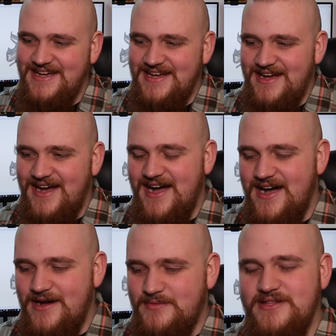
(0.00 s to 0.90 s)

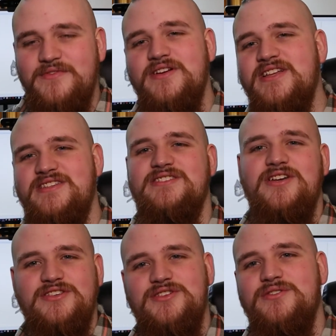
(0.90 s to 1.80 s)
But at the very least, it's
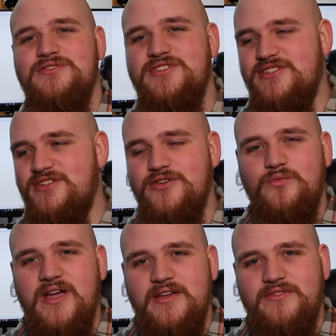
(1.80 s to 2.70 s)
also just a good
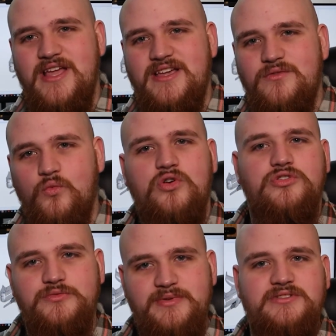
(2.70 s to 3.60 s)
way of like
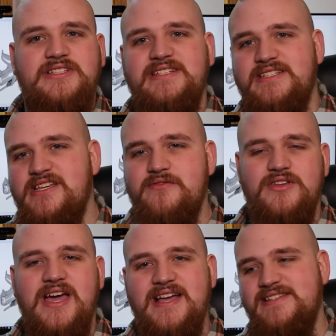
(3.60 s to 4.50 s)
world building to give you
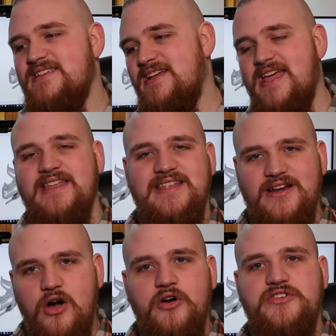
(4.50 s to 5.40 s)
guys, again, that
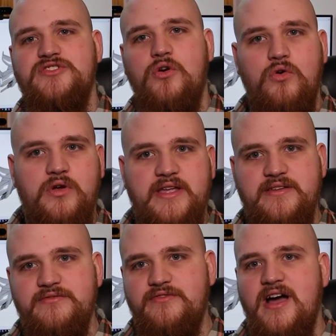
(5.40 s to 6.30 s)

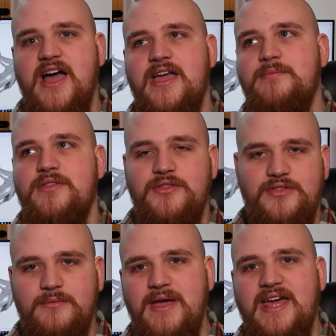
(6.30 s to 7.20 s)
auditory vibe and
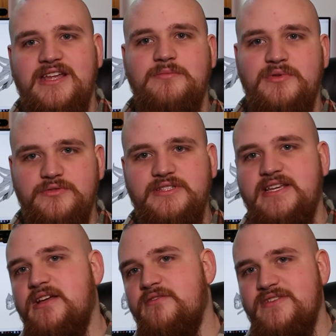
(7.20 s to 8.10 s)
thematic
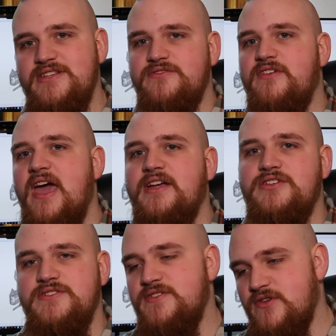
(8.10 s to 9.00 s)
building of each
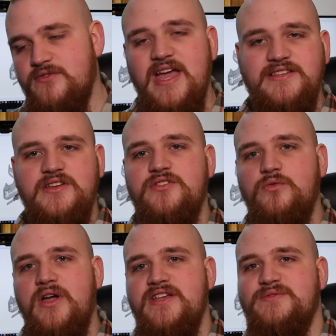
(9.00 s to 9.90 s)
faction. So that's
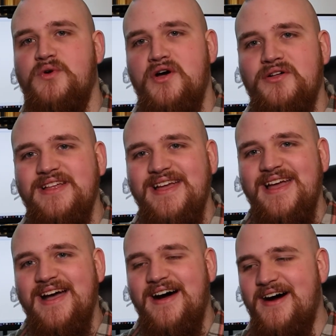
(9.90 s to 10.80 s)
underway as well.
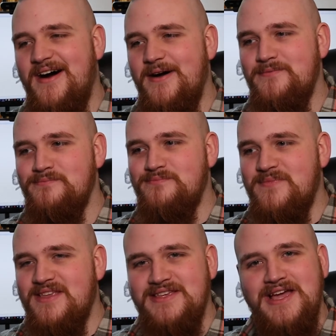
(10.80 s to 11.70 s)

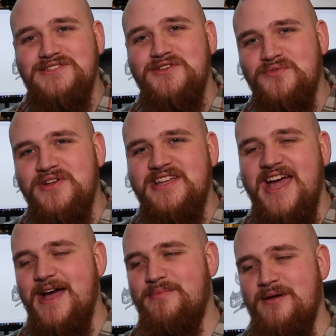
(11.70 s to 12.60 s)
Yeah, so to
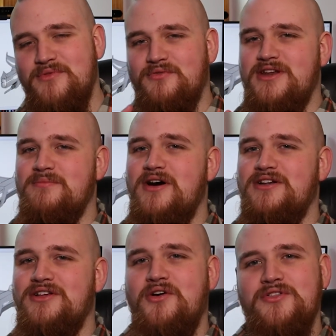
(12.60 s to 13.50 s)
recap, I'm 3D
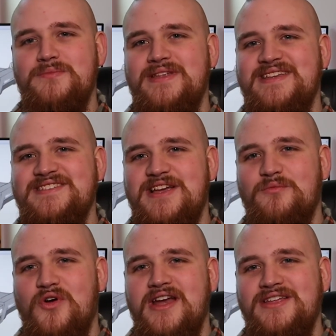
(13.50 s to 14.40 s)
modeling all the minis,
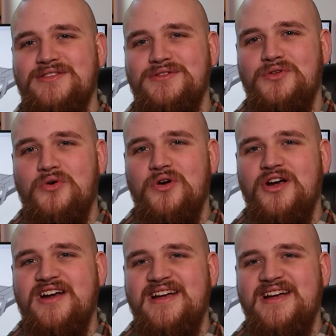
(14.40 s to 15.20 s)
I'm writing the lore,